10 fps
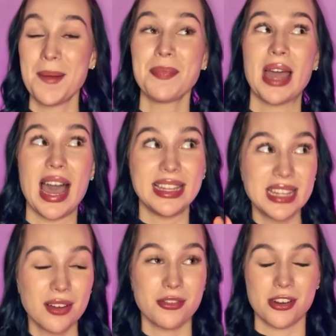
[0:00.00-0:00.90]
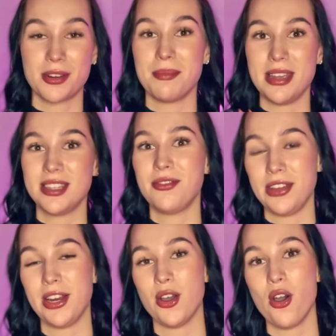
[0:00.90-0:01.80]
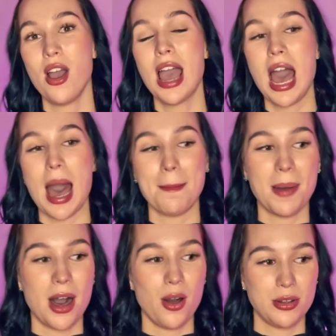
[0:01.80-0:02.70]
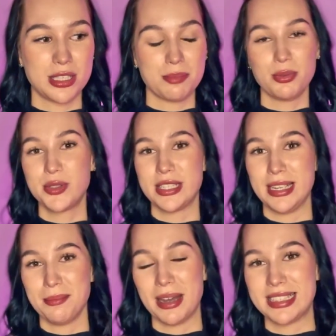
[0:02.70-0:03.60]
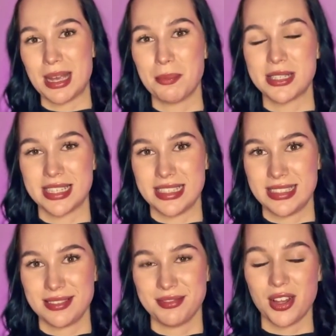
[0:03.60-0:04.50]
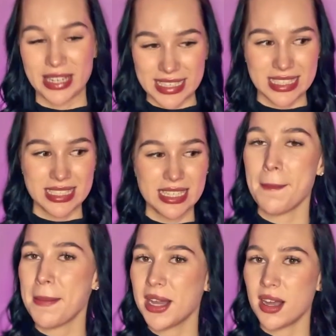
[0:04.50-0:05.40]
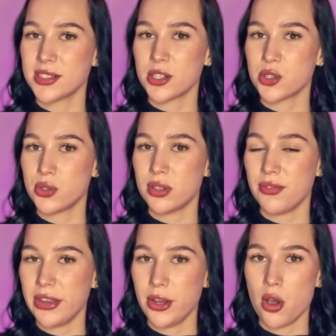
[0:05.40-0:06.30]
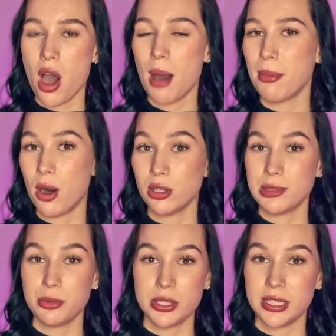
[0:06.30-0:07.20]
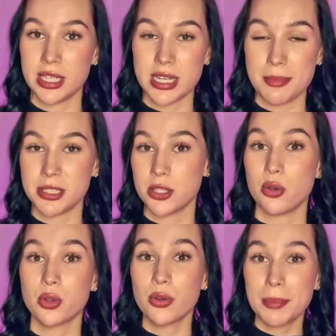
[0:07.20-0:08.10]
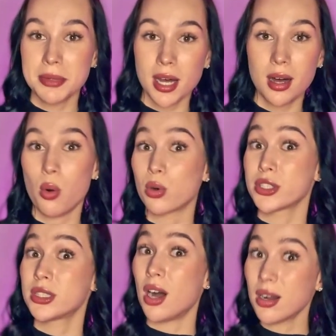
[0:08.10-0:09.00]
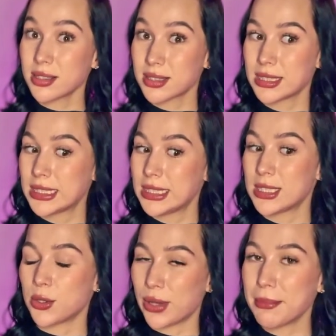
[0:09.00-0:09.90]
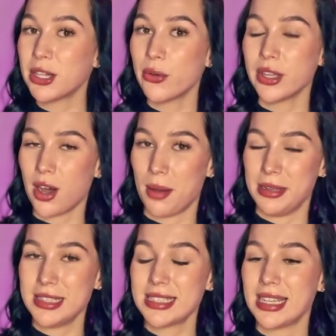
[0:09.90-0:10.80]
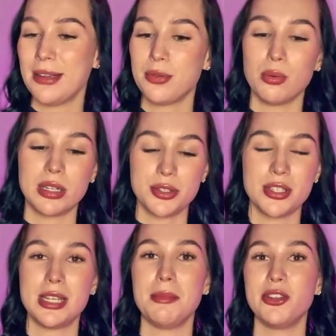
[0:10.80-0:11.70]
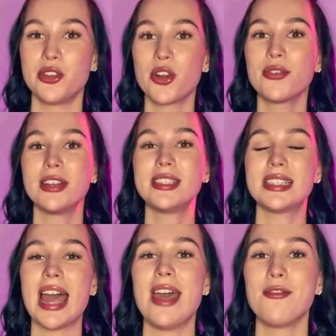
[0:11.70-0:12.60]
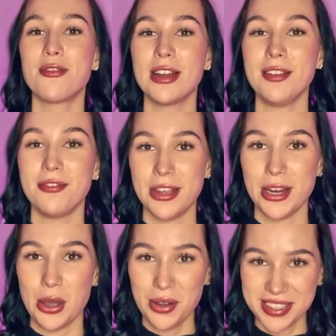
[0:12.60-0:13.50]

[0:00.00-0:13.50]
I never made the video about boosting my deposit on indices. Maybe guys, I should do the video about boosting the deposit on crypto or stocks. So let me know in the comments if you want to see me nervous every video.